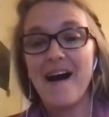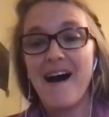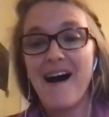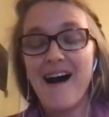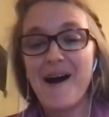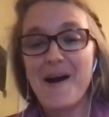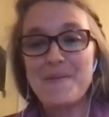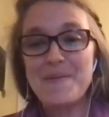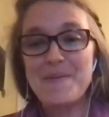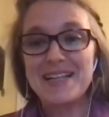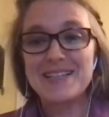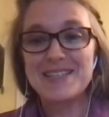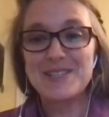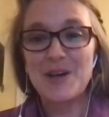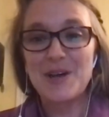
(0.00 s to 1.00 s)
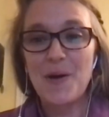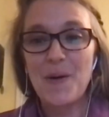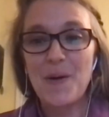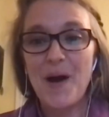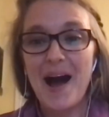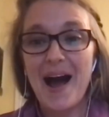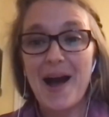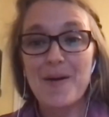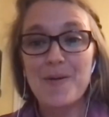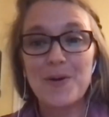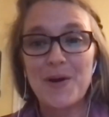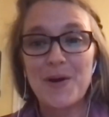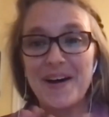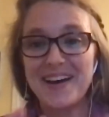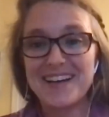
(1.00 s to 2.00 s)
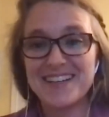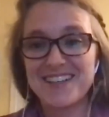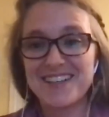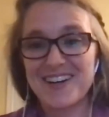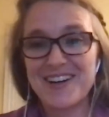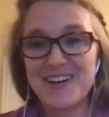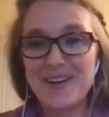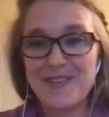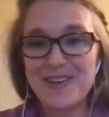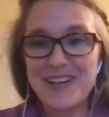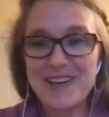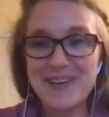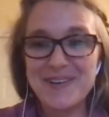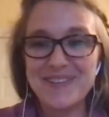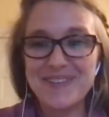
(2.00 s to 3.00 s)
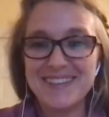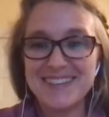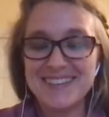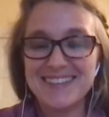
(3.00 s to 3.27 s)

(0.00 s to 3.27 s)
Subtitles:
And so I will go ahead and turn it over to you.